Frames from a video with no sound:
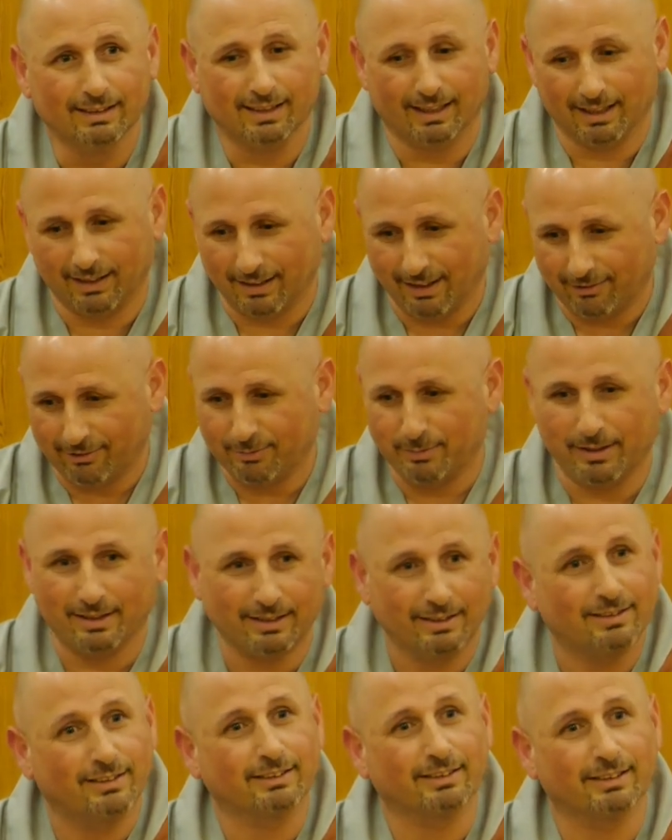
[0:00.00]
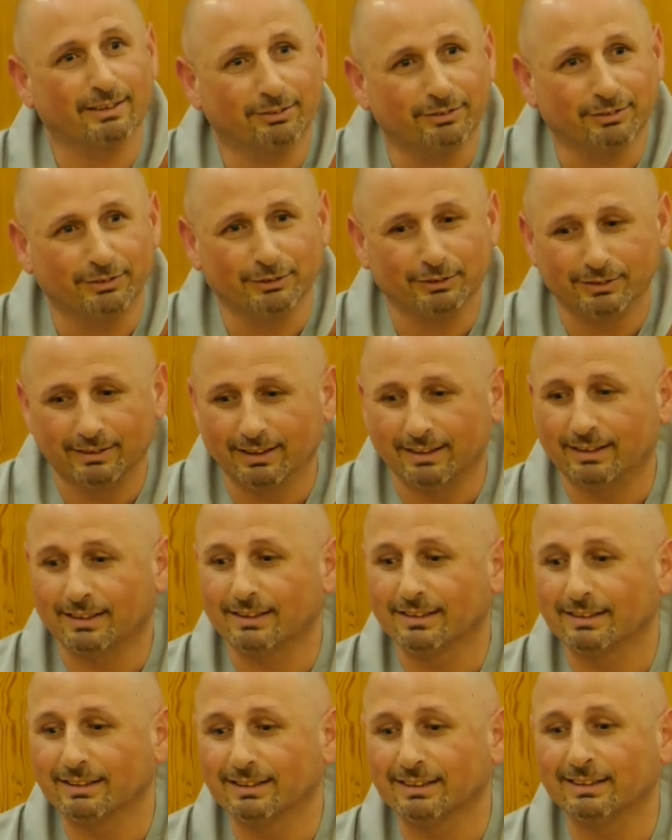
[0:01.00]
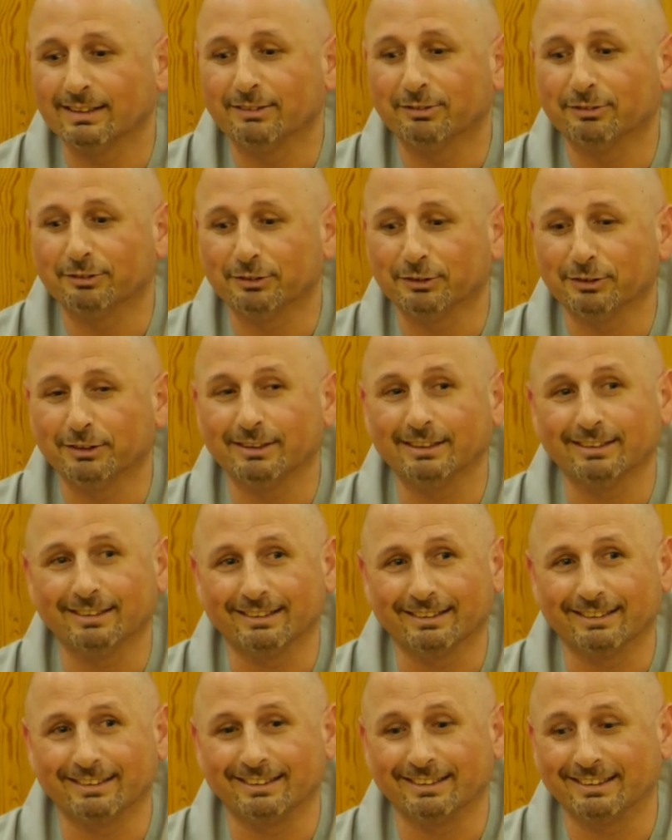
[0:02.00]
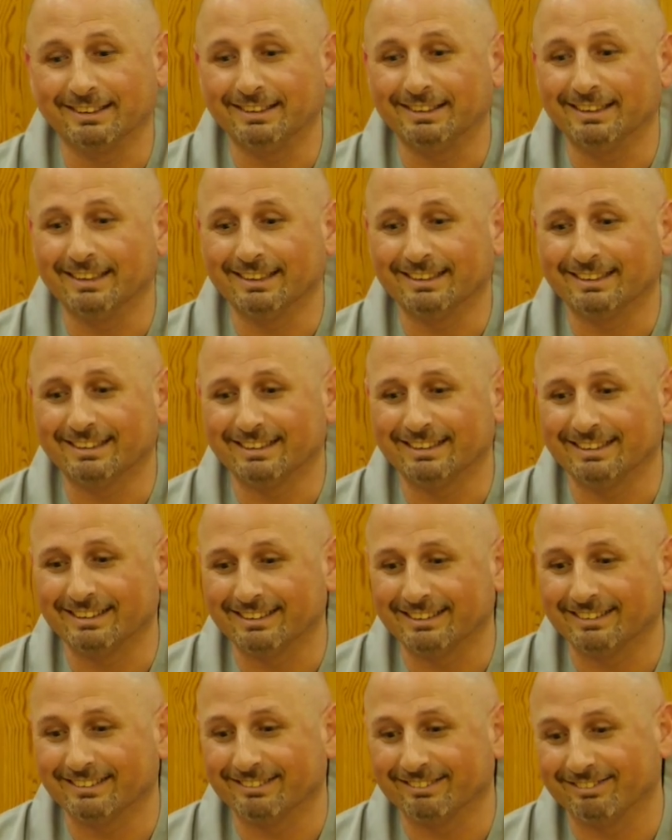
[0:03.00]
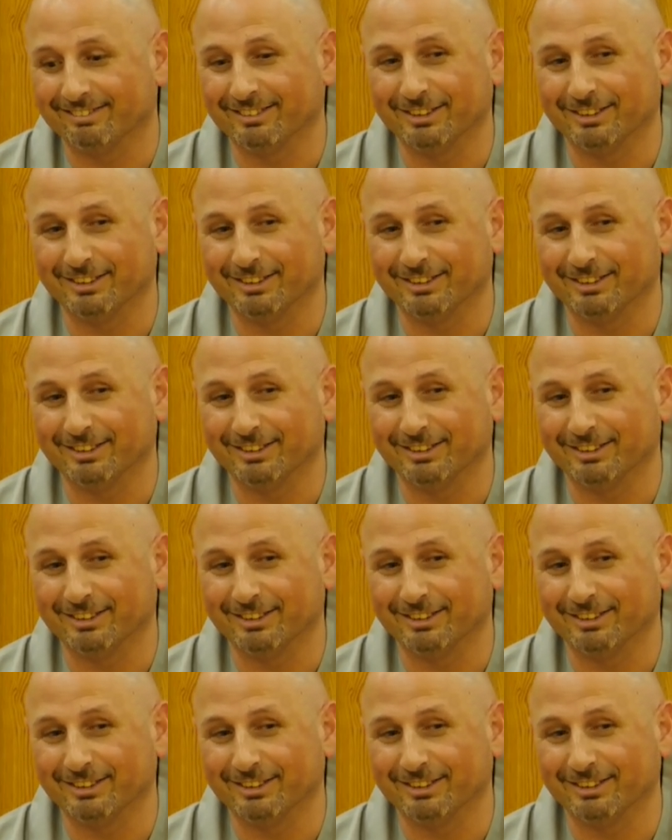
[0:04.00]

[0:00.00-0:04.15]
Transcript: and everybody took the food, and I see the food is getting,